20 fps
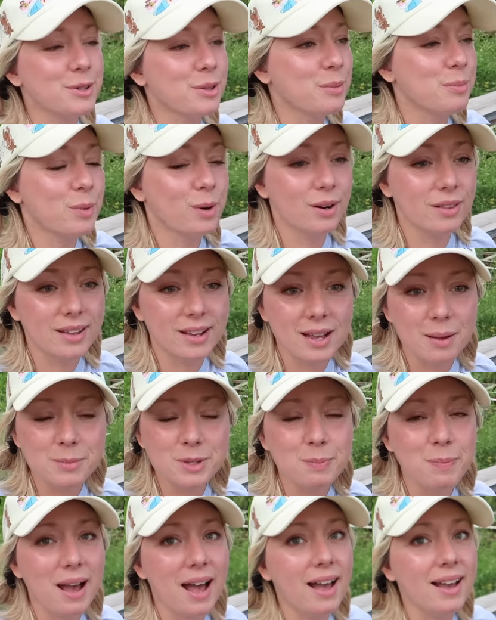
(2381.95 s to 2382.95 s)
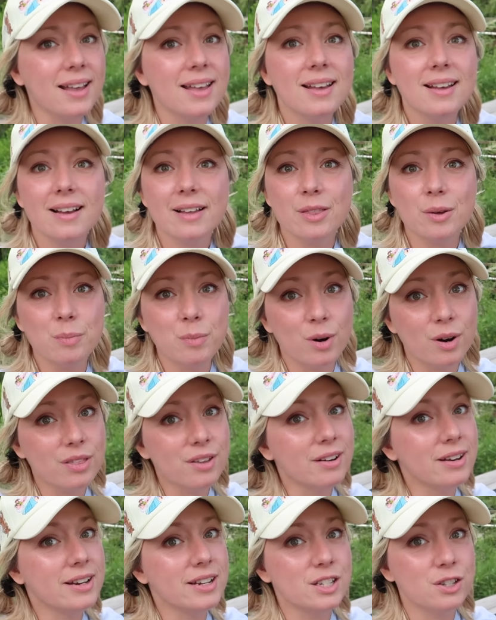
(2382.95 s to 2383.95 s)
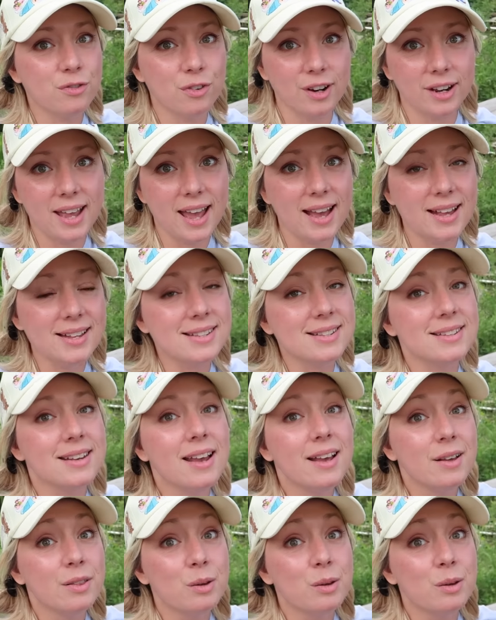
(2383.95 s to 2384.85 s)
So the more that comes back, the more there is for guests,